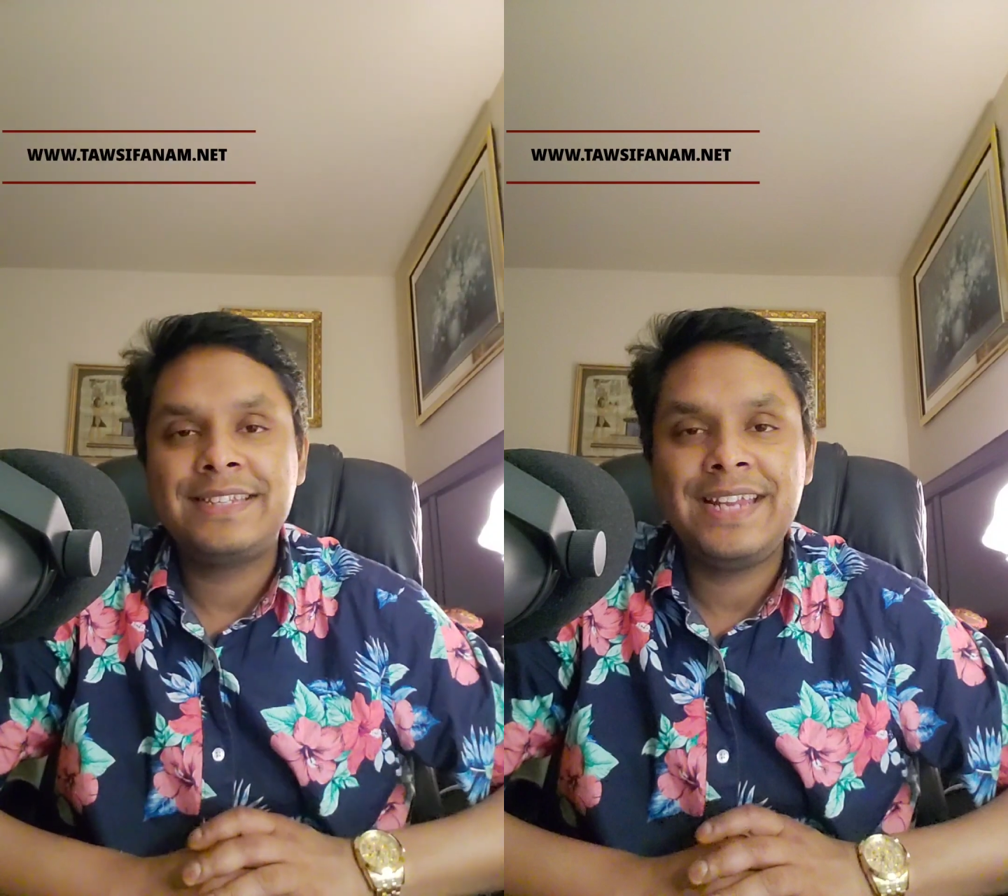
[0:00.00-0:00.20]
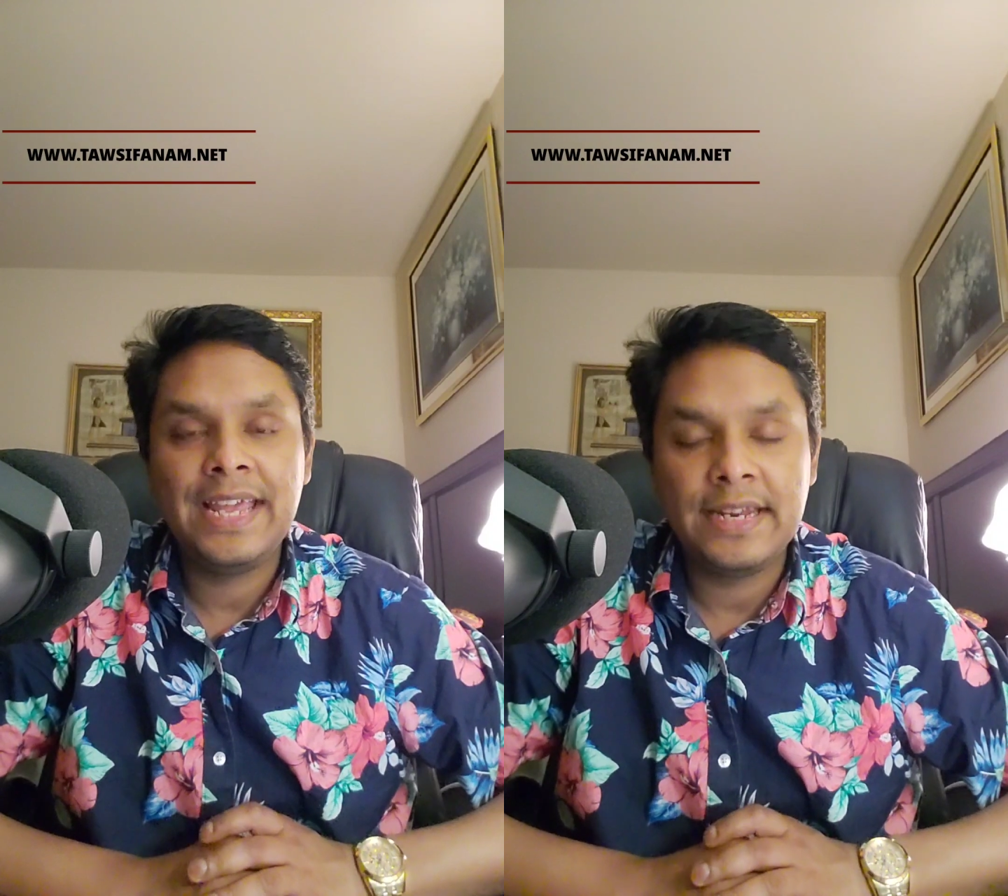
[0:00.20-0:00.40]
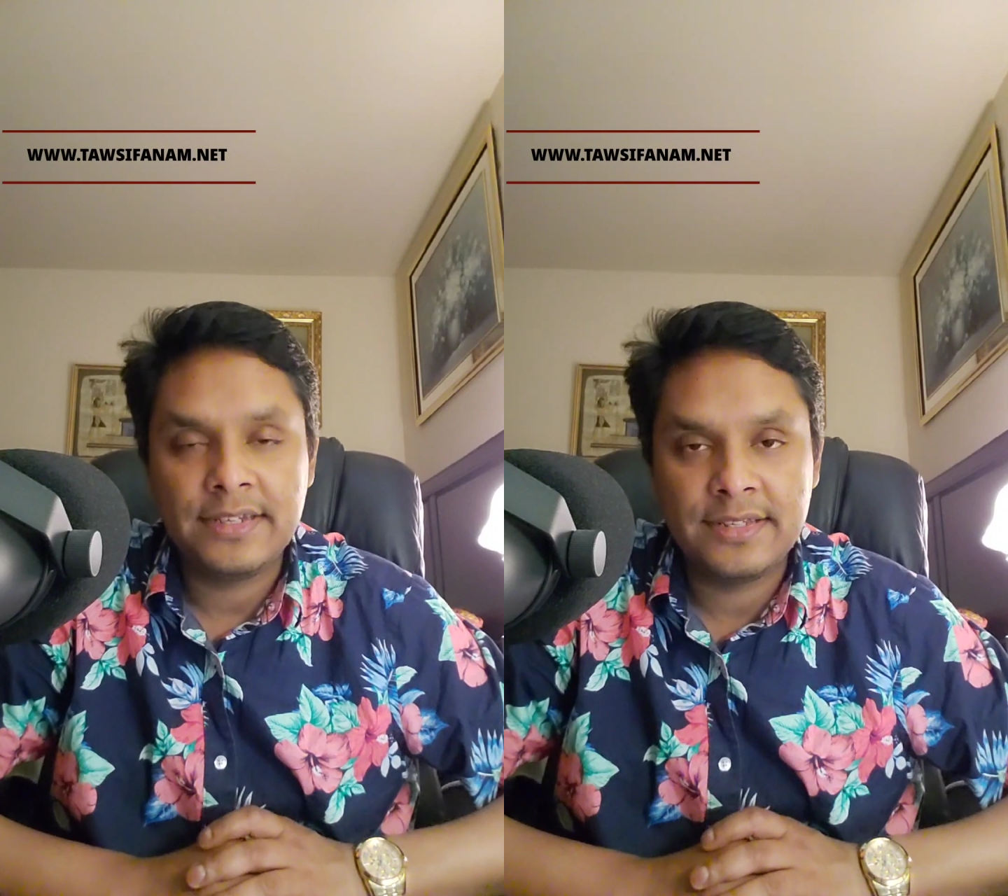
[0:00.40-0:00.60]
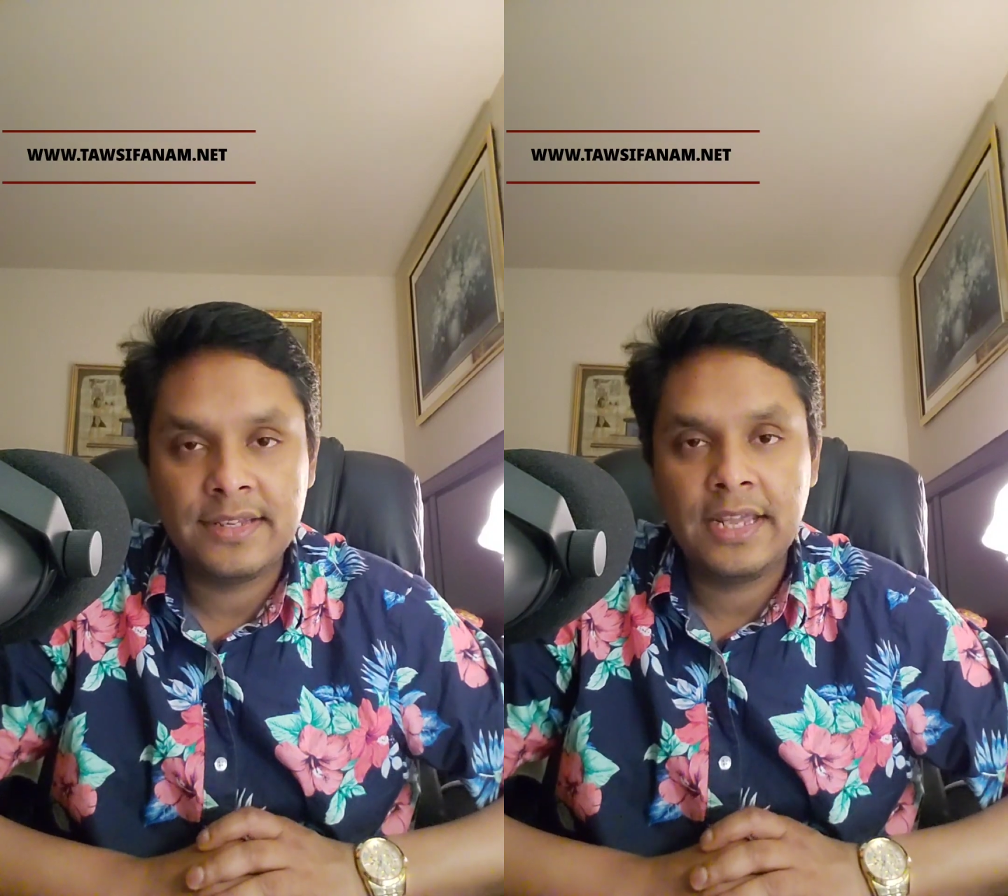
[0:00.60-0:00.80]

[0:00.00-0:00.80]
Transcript: states